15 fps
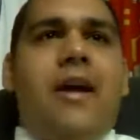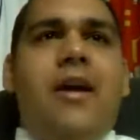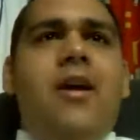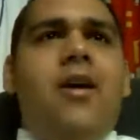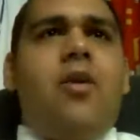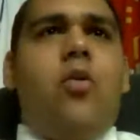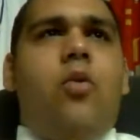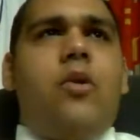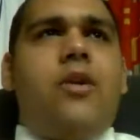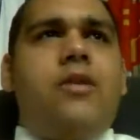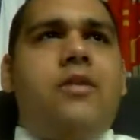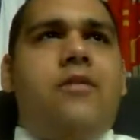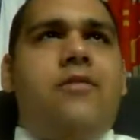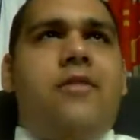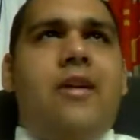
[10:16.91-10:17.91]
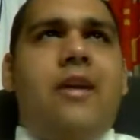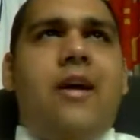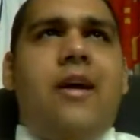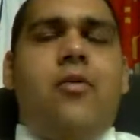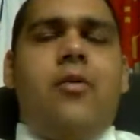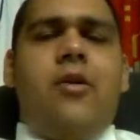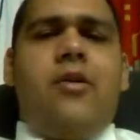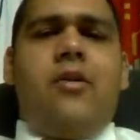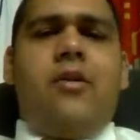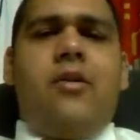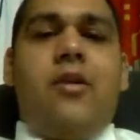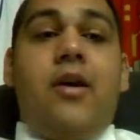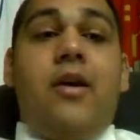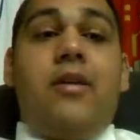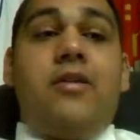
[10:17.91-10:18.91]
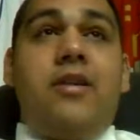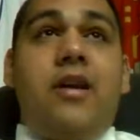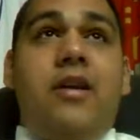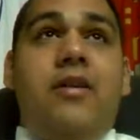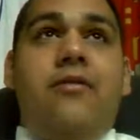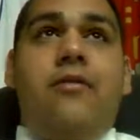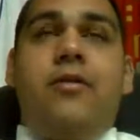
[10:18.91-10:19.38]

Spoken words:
What does it feel like? We're on the inside of the foot,